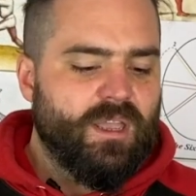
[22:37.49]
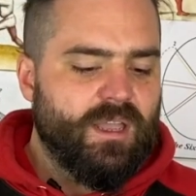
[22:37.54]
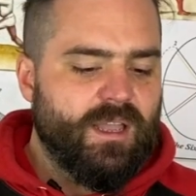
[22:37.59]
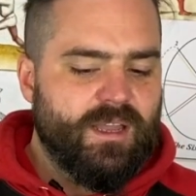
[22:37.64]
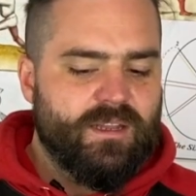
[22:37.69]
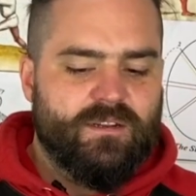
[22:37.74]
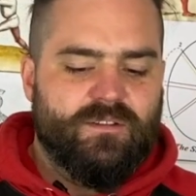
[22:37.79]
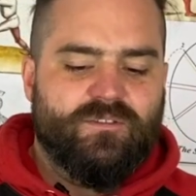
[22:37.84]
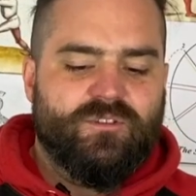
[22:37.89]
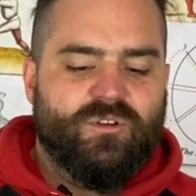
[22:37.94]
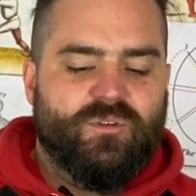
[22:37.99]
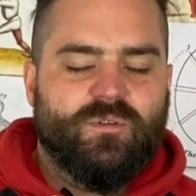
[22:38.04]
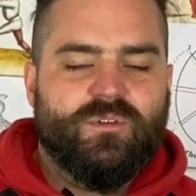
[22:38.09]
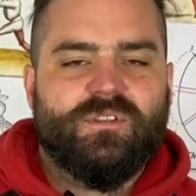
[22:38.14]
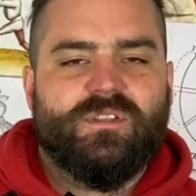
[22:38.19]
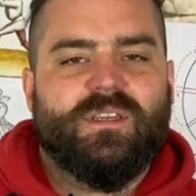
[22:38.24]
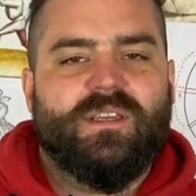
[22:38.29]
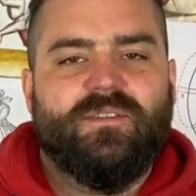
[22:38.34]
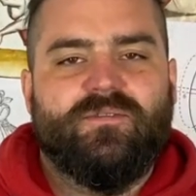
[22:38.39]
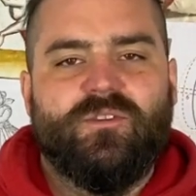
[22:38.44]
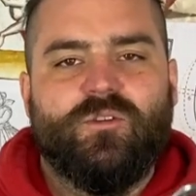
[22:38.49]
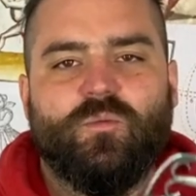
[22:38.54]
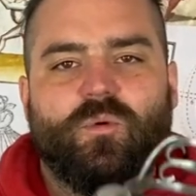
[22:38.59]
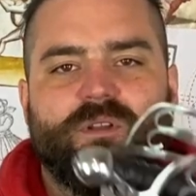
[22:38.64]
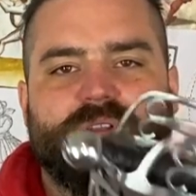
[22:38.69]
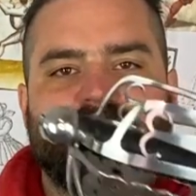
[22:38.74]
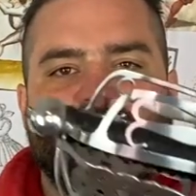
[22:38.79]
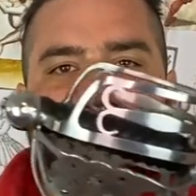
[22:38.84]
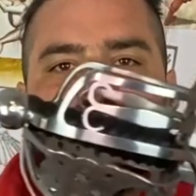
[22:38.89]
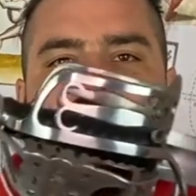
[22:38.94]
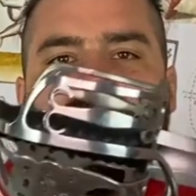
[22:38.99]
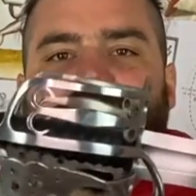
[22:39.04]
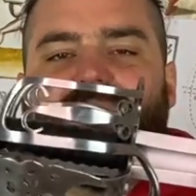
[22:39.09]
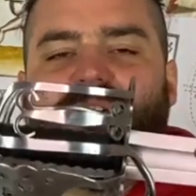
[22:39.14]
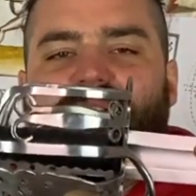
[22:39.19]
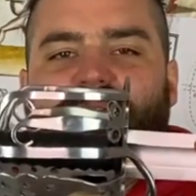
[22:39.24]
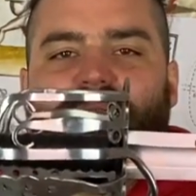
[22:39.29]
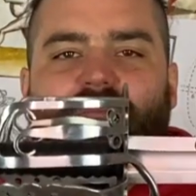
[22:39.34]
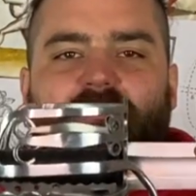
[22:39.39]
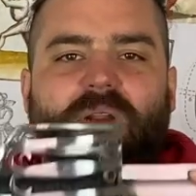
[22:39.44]
And of course, if you wanted to put
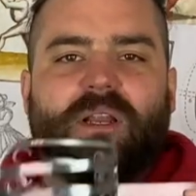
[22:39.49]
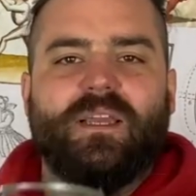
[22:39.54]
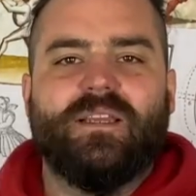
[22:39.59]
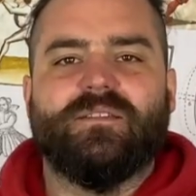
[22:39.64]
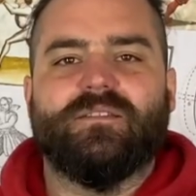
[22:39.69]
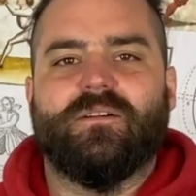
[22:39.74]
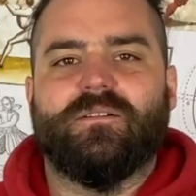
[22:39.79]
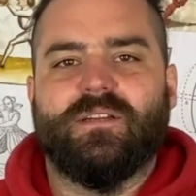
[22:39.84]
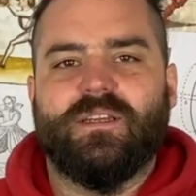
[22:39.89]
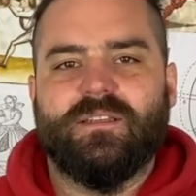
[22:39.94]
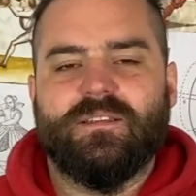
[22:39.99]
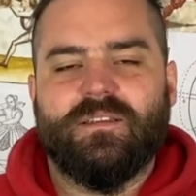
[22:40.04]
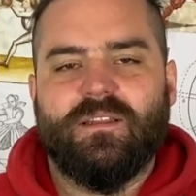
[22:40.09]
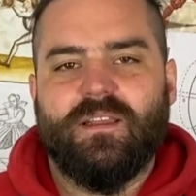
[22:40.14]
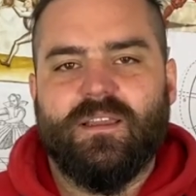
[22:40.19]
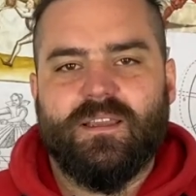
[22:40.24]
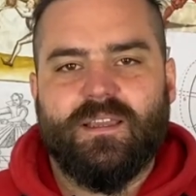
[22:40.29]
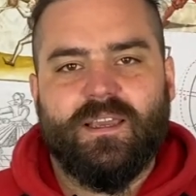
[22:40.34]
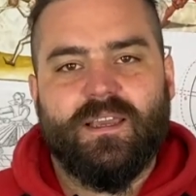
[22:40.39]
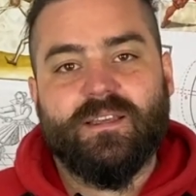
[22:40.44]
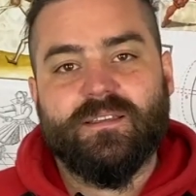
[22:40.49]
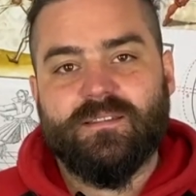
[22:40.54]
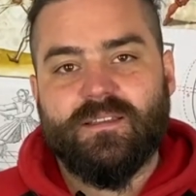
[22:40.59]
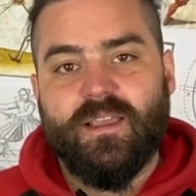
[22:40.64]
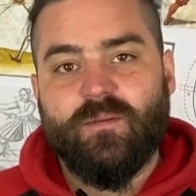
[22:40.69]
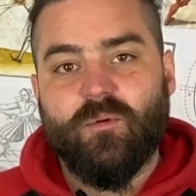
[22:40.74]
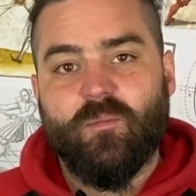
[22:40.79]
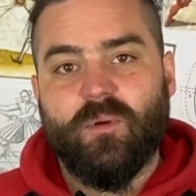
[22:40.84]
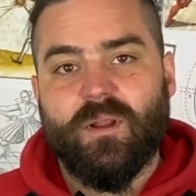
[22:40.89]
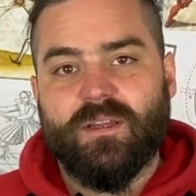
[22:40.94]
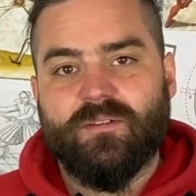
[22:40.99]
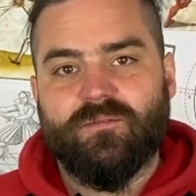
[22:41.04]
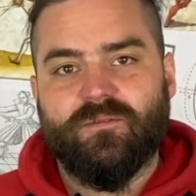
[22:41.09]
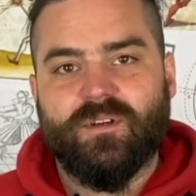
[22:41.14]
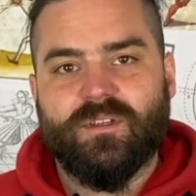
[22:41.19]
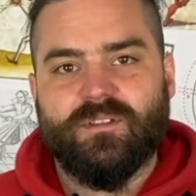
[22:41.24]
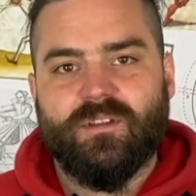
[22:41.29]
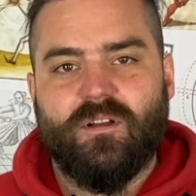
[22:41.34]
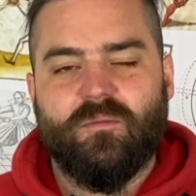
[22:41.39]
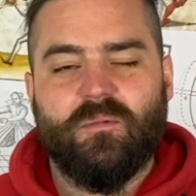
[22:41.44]
different blades on it, like a saber blade, for
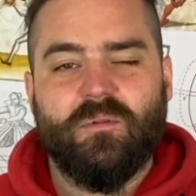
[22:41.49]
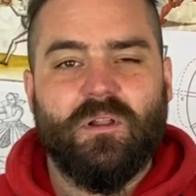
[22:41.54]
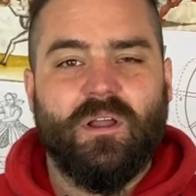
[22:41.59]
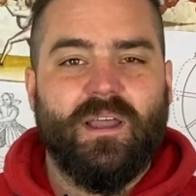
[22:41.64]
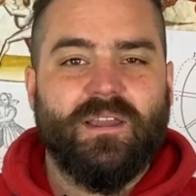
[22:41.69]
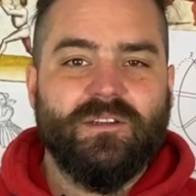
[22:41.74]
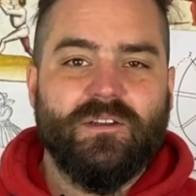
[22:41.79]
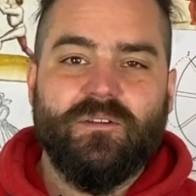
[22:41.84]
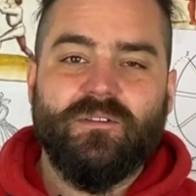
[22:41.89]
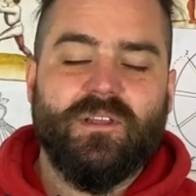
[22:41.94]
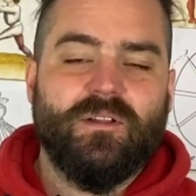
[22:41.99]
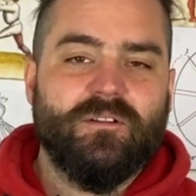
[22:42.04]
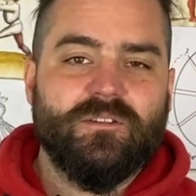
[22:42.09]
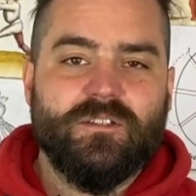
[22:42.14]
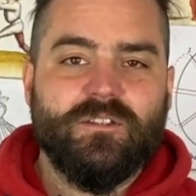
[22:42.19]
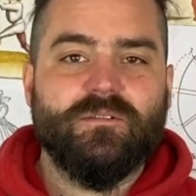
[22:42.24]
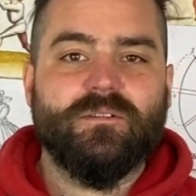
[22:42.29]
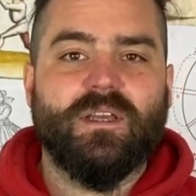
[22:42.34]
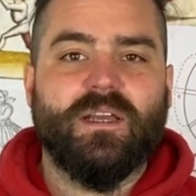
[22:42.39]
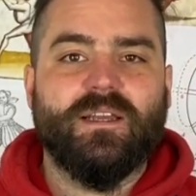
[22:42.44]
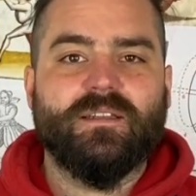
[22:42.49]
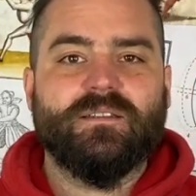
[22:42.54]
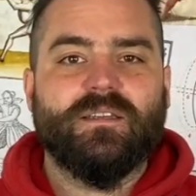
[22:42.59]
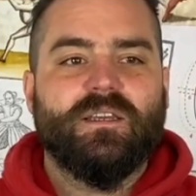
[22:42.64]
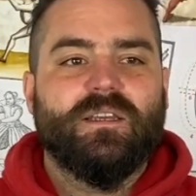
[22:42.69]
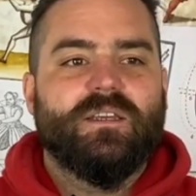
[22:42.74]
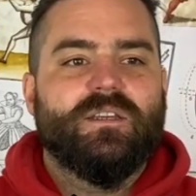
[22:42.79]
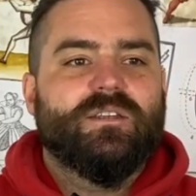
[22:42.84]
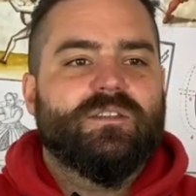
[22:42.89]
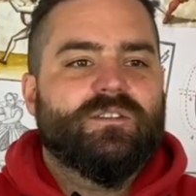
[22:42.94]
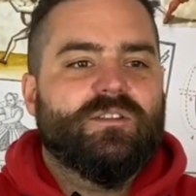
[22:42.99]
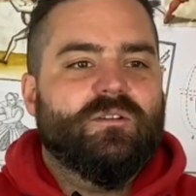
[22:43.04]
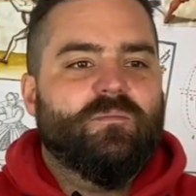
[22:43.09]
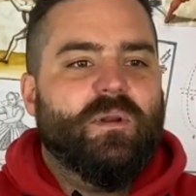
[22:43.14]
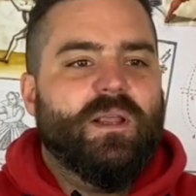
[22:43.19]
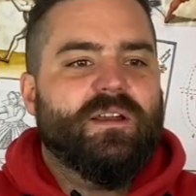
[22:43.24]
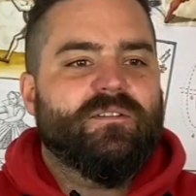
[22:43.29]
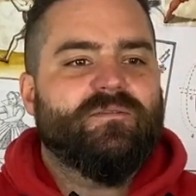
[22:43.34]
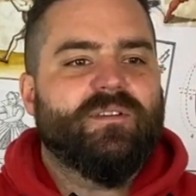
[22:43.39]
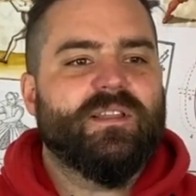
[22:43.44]
example, I know they'll do that. So
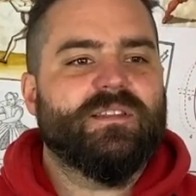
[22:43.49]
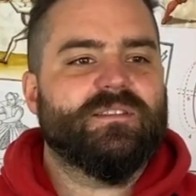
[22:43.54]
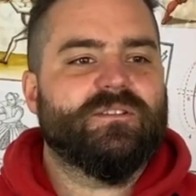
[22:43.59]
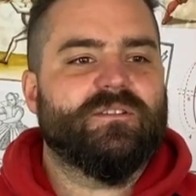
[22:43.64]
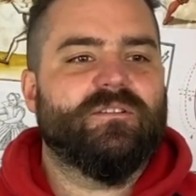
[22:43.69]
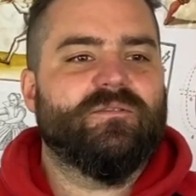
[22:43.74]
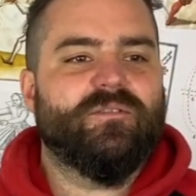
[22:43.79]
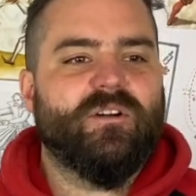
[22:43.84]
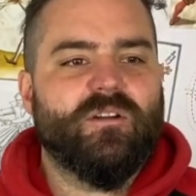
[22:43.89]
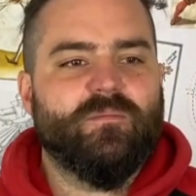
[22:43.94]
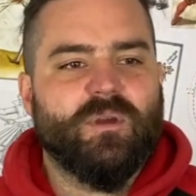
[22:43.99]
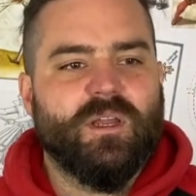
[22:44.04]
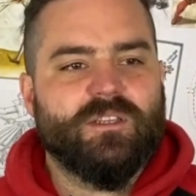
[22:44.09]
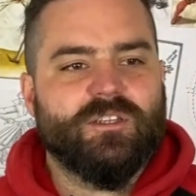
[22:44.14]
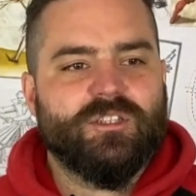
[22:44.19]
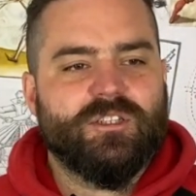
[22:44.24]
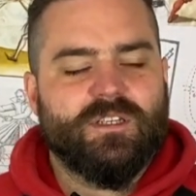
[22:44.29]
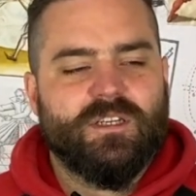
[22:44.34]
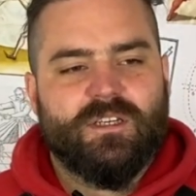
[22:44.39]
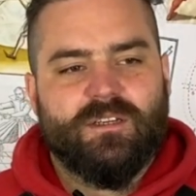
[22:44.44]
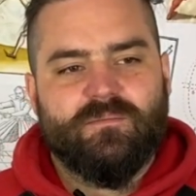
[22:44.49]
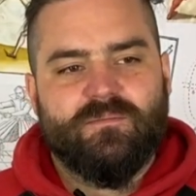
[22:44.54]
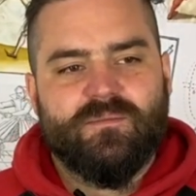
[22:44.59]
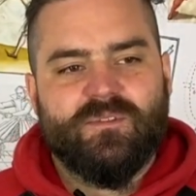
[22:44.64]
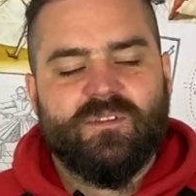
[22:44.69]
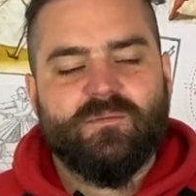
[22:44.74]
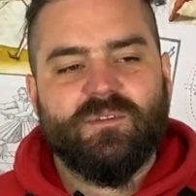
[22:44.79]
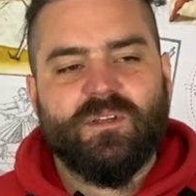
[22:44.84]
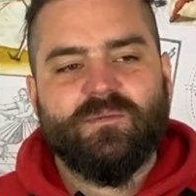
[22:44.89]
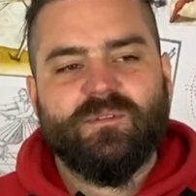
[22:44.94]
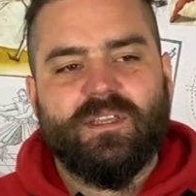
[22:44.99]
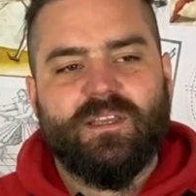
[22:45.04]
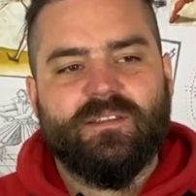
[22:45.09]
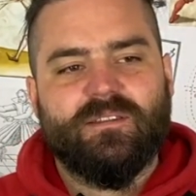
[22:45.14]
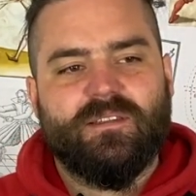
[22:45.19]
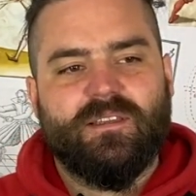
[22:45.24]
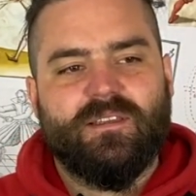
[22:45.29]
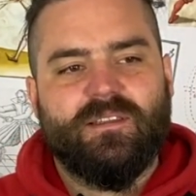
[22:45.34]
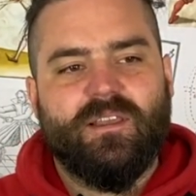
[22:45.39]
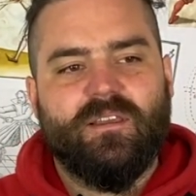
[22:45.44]
Black Fencer are very much, sometimes
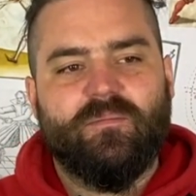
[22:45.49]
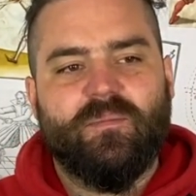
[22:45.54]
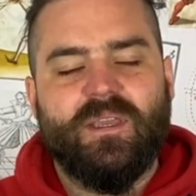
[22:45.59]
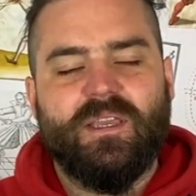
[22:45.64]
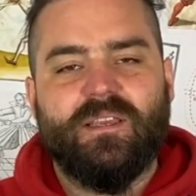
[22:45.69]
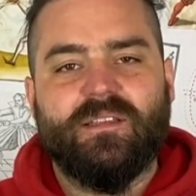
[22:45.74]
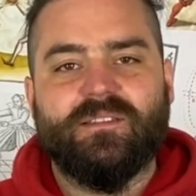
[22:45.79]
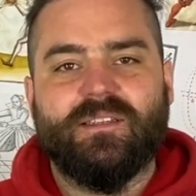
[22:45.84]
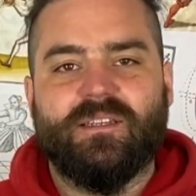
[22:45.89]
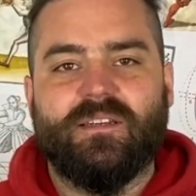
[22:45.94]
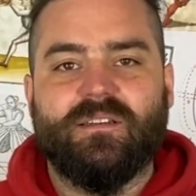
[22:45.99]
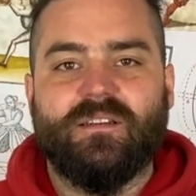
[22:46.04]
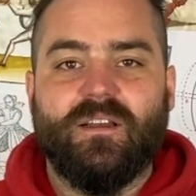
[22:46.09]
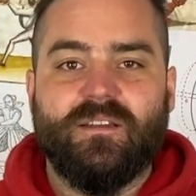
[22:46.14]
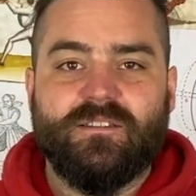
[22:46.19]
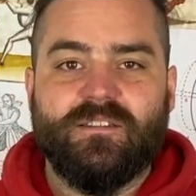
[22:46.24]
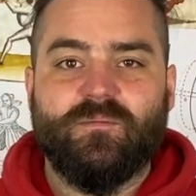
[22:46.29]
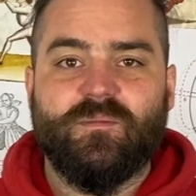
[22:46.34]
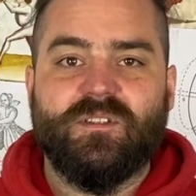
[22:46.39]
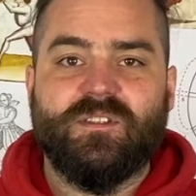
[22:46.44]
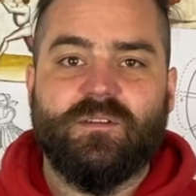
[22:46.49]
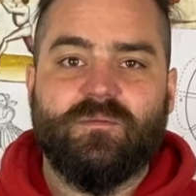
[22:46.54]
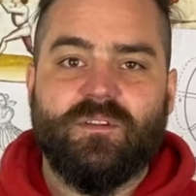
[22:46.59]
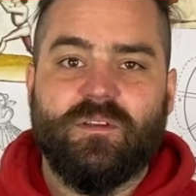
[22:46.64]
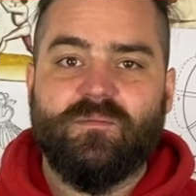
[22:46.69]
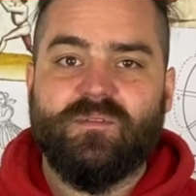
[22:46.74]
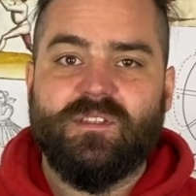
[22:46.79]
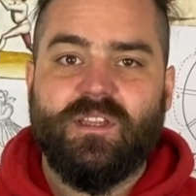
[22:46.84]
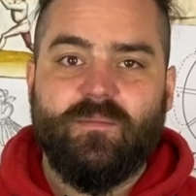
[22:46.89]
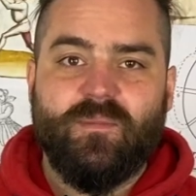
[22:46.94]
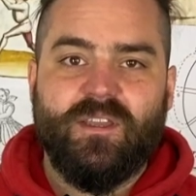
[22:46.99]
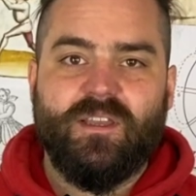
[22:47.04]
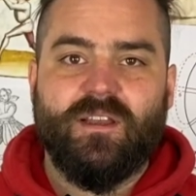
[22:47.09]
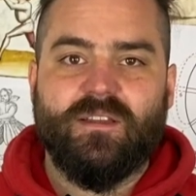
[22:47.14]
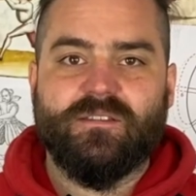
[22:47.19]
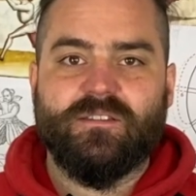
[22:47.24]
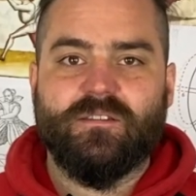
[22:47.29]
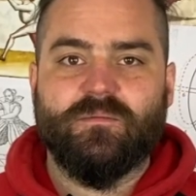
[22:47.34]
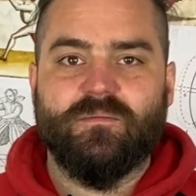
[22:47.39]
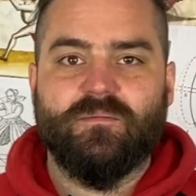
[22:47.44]
they'd be considered custom and sometimes
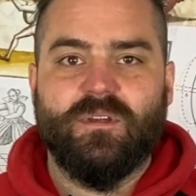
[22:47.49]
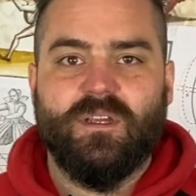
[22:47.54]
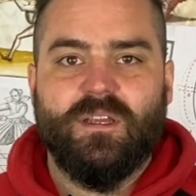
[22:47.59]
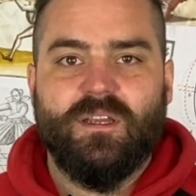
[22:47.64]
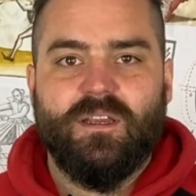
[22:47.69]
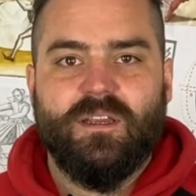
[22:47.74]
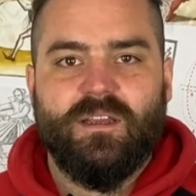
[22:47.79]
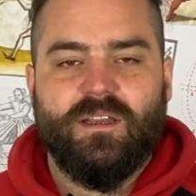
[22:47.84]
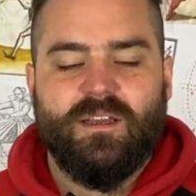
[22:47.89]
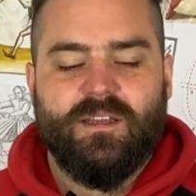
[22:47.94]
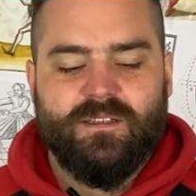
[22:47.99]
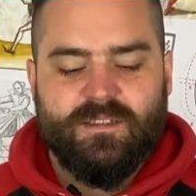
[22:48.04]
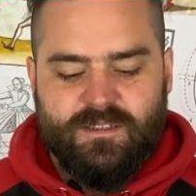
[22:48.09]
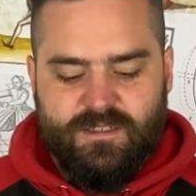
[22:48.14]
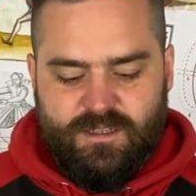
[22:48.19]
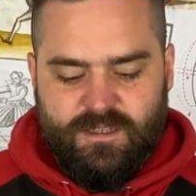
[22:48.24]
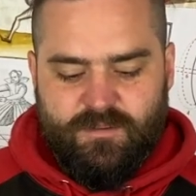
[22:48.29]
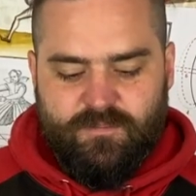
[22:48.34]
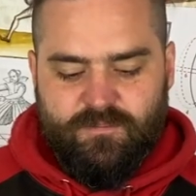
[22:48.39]
semi-custom. And